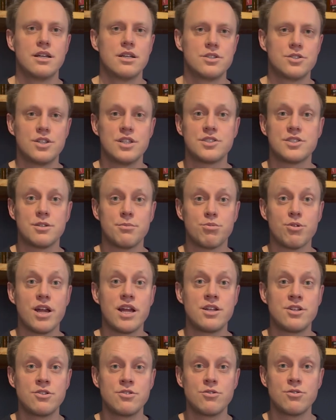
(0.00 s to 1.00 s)
So this is a
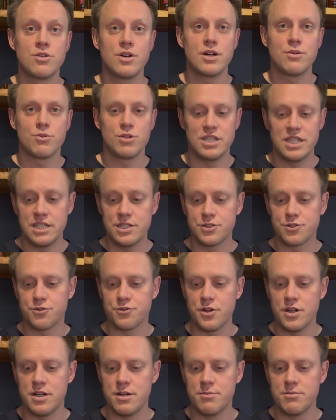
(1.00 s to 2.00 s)
brand new release
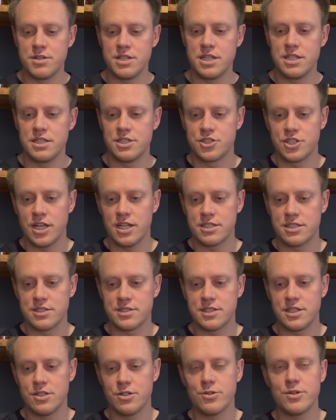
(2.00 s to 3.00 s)
from the Ledaig
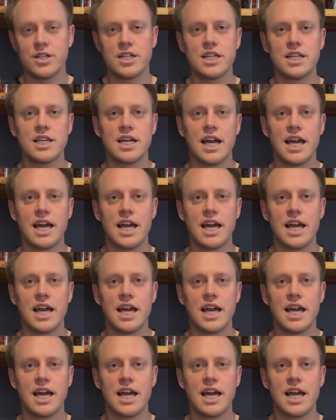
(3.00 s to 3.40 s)
distillery.